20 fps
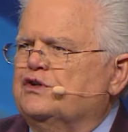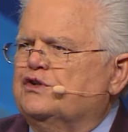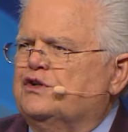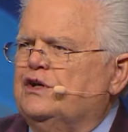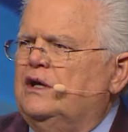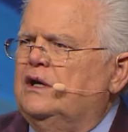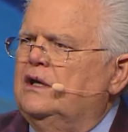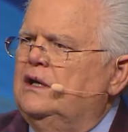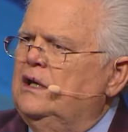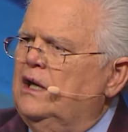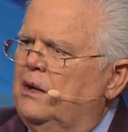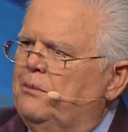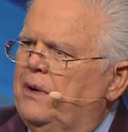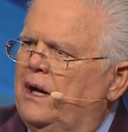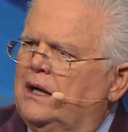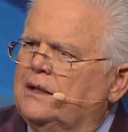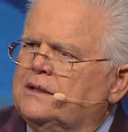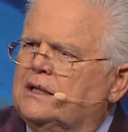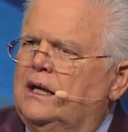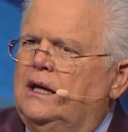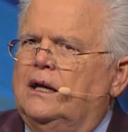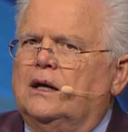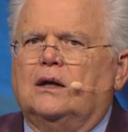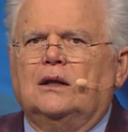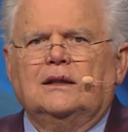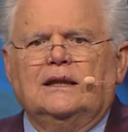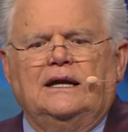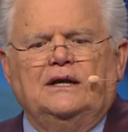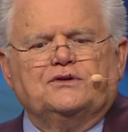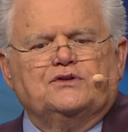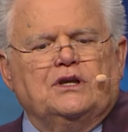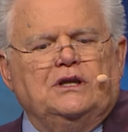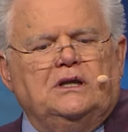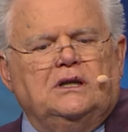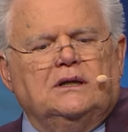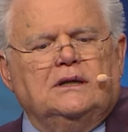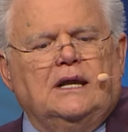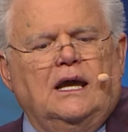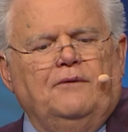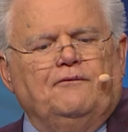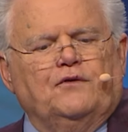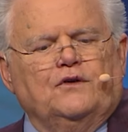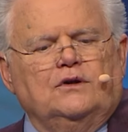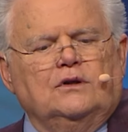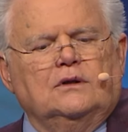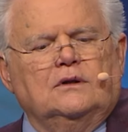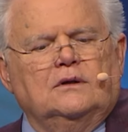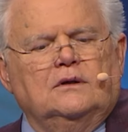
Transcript: say about hell as he did heaven.